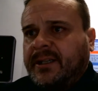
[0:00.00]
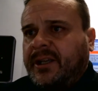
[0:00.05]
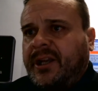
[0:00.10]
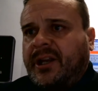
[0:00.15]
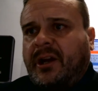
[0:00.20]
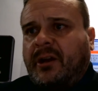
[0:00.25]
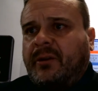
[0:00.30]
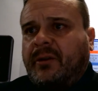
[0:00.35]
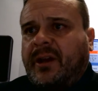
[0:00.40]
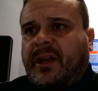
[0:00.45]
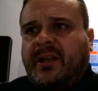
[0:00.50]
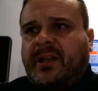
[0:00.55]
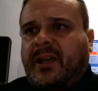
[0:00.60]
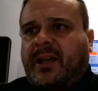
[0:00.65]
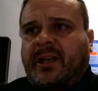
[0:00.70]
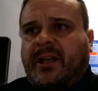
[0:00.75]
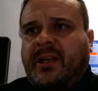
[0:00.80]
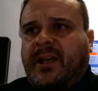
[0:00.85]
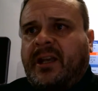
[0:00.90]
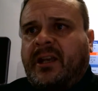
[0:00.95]
you know in
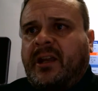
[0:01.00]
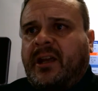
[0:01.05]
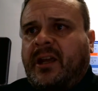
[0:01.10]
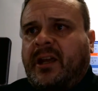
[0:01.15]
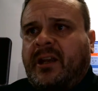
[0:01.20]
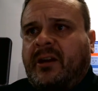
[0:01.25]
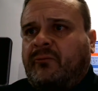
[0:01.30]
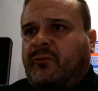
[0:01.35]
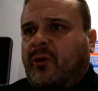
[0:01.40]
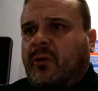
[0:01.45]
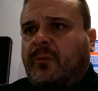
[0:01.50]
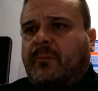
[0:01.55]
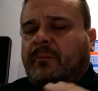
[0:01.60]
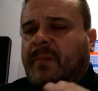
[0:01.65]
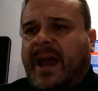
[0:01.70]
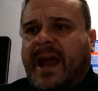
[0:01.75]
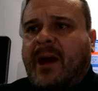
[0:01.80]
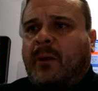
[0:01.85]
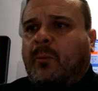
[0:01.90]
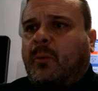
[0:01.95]
in in, in a
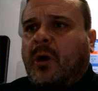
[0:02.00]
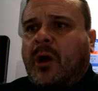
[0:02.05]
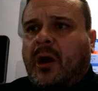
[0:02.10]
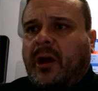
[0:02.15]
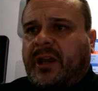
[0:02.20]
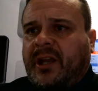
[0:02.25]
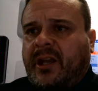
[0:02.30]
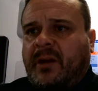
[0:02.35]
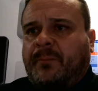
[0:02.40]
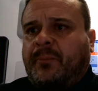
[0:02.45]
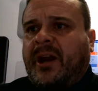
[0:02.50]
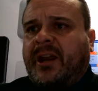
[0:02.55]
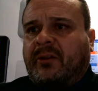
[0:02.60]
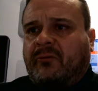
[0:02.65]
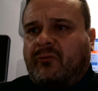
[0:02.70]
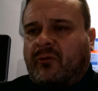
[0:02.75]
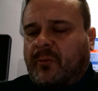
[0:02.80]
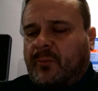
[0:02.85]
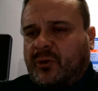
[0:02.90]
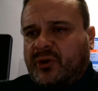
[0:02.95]
room at work in a
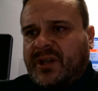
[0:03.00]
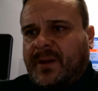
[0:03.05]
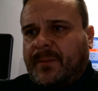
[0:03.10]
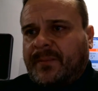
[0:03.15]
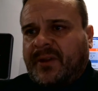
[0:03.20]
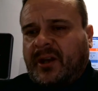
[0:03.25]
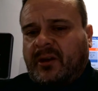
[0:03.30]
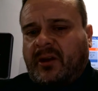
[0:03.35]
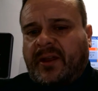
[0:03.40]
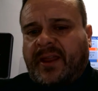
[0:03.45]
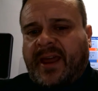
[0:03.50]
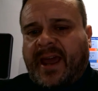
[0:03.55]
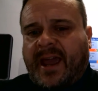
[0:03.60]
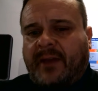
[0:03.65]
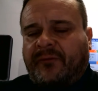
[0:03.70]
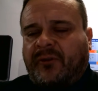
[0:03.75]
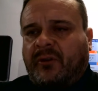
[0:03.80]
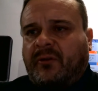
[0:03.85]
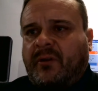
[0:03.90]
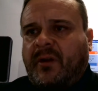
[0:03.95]
break room or something like
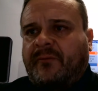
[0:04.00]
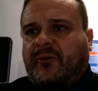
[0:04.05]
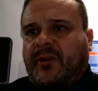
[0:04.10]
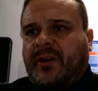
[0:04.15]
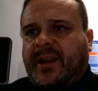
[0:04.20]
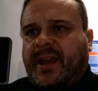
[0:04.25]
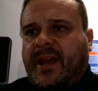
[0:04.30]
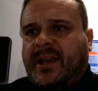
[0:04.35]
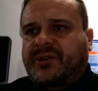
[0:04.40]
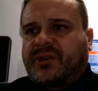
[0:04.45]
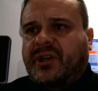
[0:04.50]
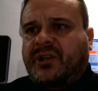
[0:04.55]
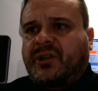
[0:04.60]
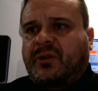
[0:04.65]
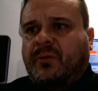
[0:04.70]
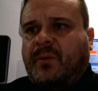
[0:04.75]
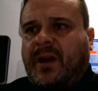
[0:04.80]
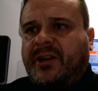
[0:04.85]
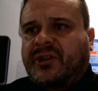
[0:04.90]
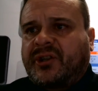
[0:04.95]
that if you're ever in that
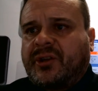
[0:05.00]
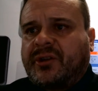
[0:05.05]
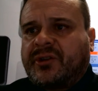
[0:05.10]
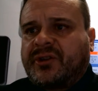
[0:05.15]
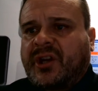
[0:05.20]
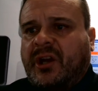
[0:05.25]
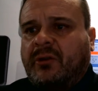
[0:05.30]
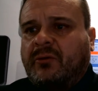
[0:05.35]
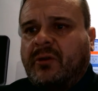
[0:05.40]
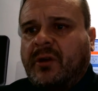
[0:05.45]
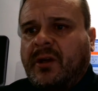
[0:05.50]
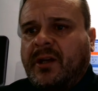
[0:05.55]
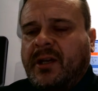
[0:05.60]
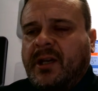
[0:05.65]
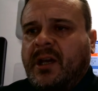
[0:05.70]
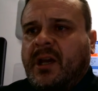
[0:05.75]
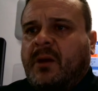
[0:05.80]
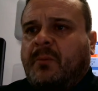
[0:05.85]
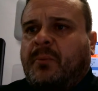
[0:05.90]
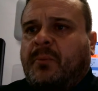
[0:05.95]
situation. So
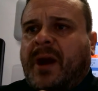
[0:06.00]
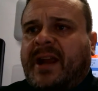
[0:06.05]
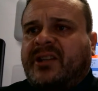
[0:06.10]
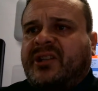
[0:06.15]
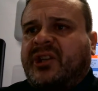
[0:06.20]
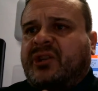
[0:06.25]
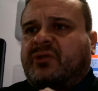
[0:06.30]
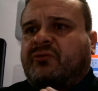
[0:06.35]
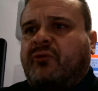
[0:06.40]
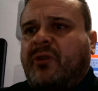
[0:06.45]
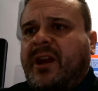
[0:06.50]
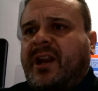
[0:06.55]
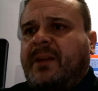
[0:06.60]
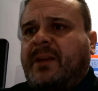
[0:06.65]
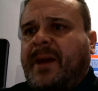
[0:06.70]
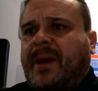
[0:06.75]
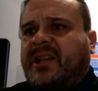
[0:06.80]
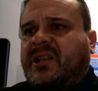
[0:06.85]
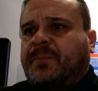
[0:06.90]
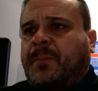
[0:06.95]
practice
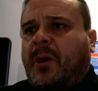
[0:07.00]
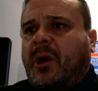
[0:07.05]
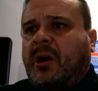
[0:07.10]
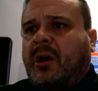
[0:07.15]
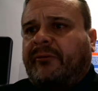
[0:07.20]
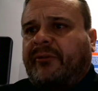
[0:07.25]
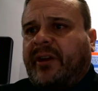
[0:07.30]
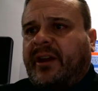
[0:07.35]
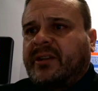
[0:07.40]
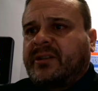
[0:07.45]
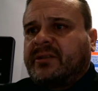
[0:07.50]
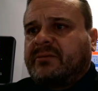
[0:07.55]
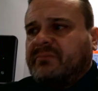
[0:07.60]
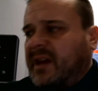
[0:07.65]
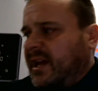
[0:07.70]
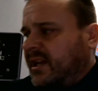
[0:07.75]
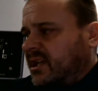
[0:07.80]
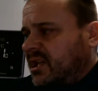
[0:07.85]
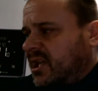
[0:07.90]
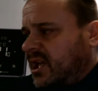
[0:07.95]
really makes perfect
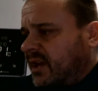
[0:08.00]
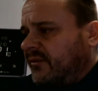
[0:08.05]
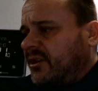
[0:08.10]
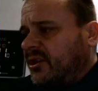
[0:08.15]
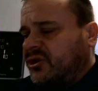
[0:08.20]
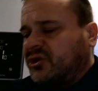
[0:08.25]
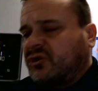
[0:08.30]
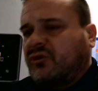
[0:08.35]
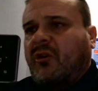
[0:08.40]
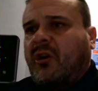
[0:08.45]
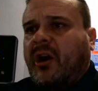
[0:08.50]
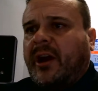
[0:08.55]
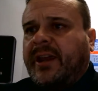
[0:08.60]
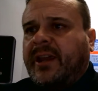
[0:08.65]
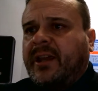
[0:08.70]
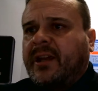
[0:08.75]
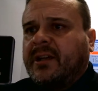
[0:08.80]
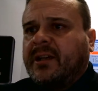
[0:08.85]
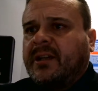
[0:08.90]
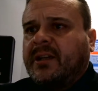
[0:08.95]
and give it a try